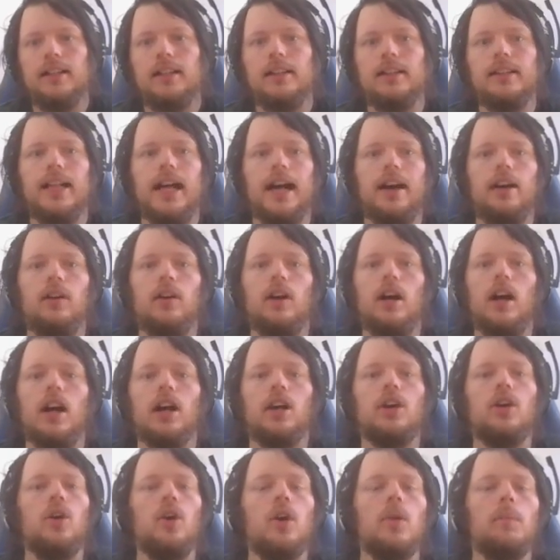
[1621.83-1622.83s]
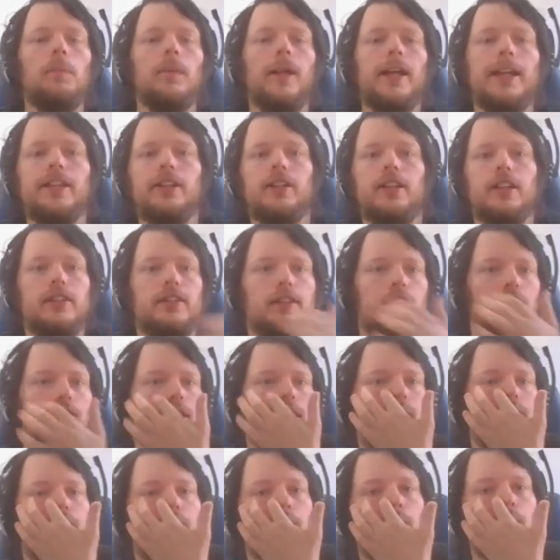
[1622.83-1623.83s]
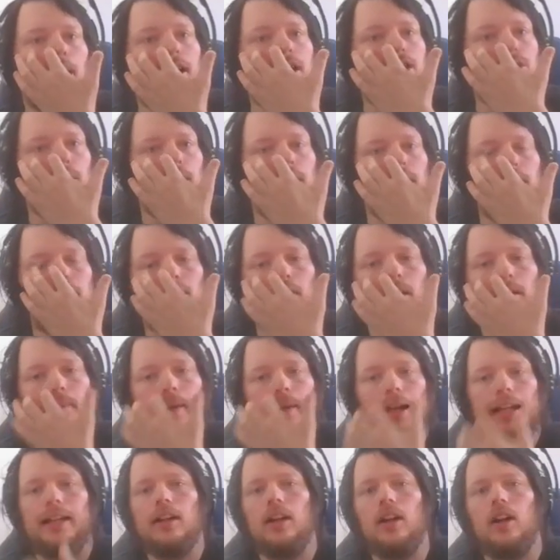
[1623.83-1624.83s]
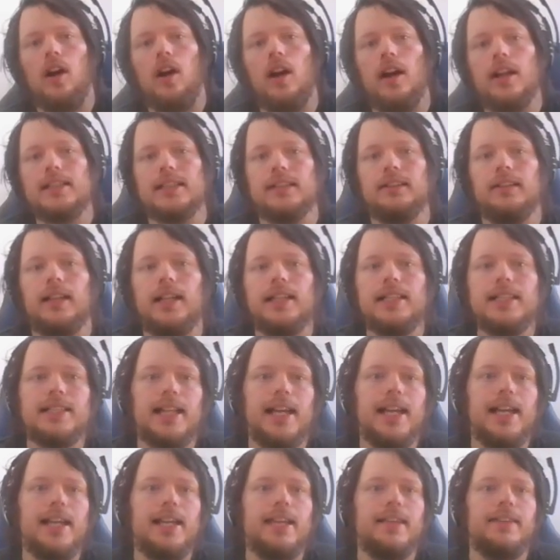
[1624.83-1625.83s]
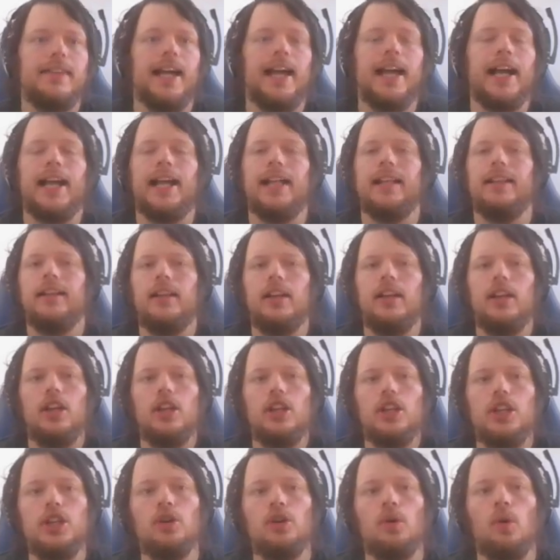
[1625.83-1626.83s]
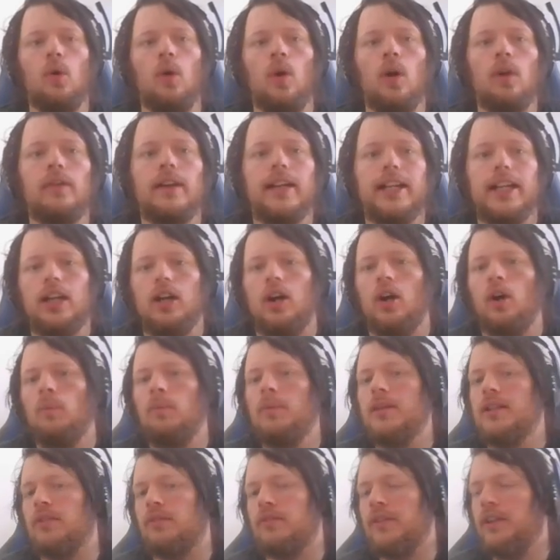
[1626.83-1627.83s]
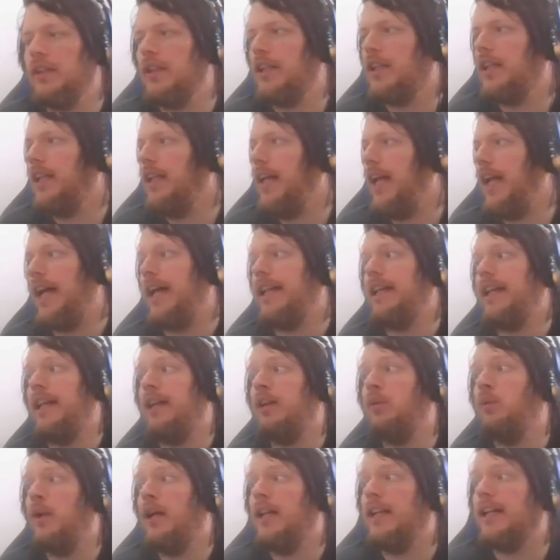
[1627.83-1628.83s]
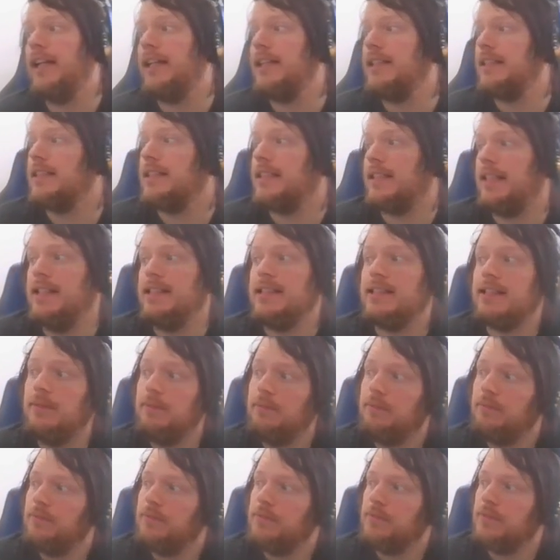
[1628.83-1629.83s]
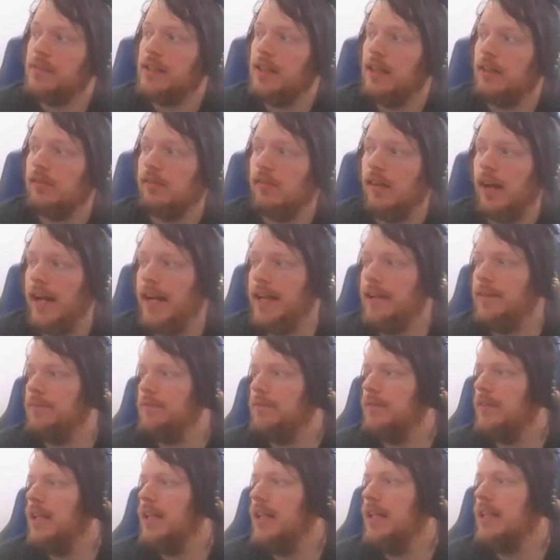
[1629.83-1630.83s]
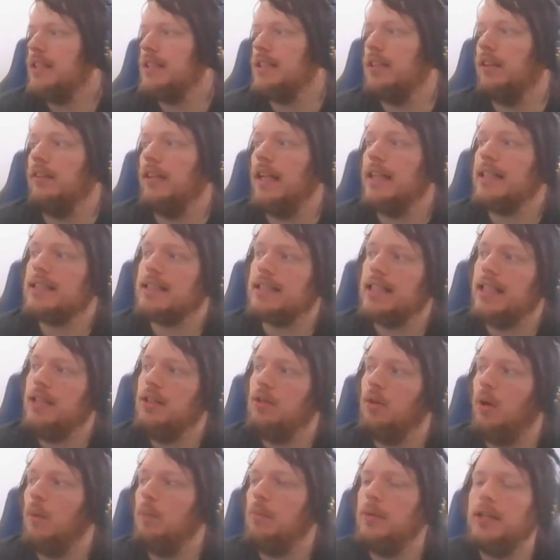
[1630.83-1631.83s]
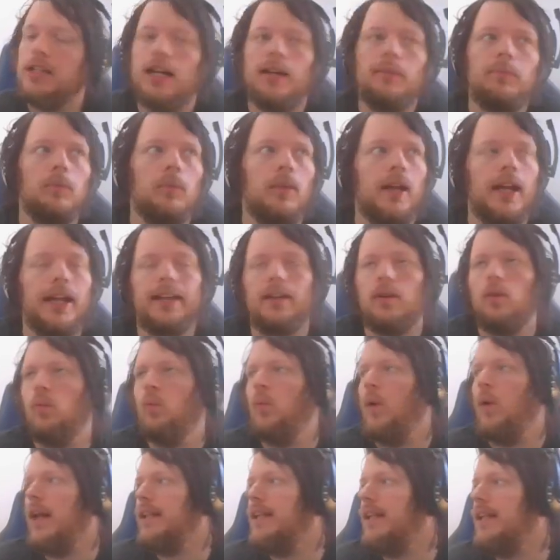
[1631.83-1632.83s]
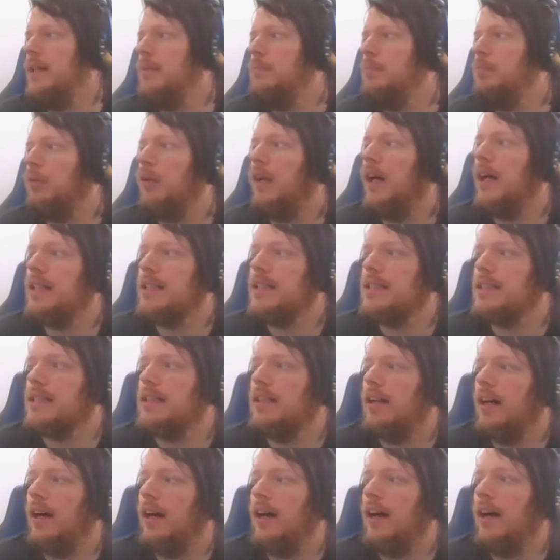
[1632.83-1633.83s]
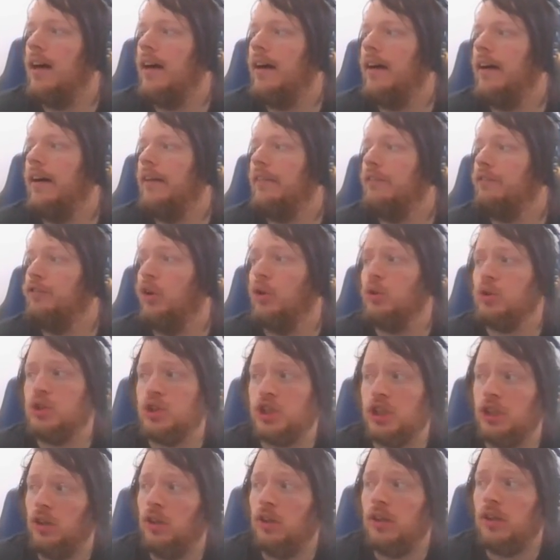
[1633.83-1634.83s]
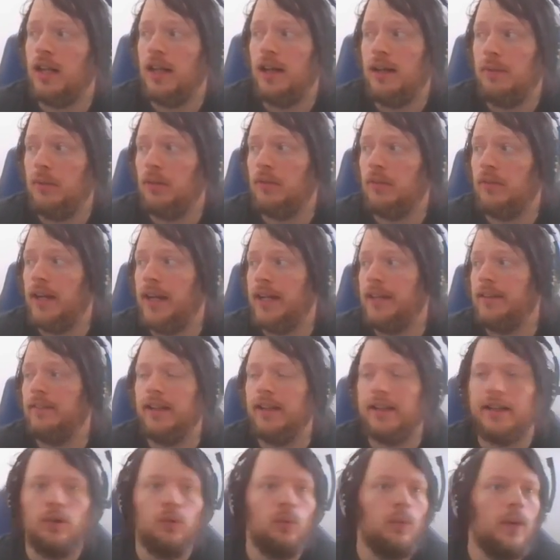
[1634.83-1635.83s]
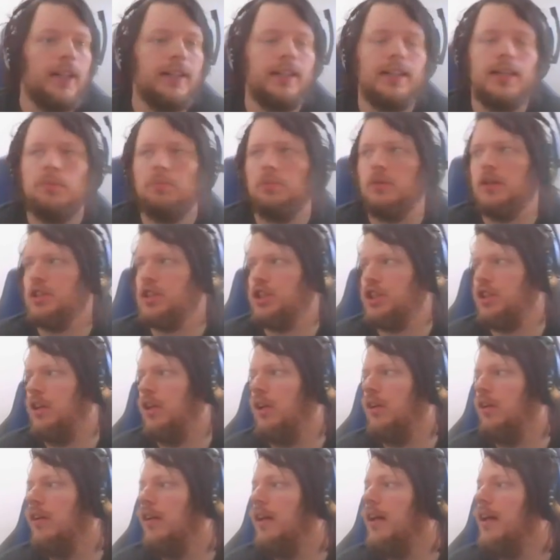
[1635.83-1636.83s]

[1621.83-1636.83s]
Now, a cool play you could do is if you want to draw into Dogmatika cards. And let's say that you already opened a really good hand and a way to get the Schism. Right? So let's say you open up like Wendy plus full Shaddoll combo, right? Like a Wendy plus Shaddoll.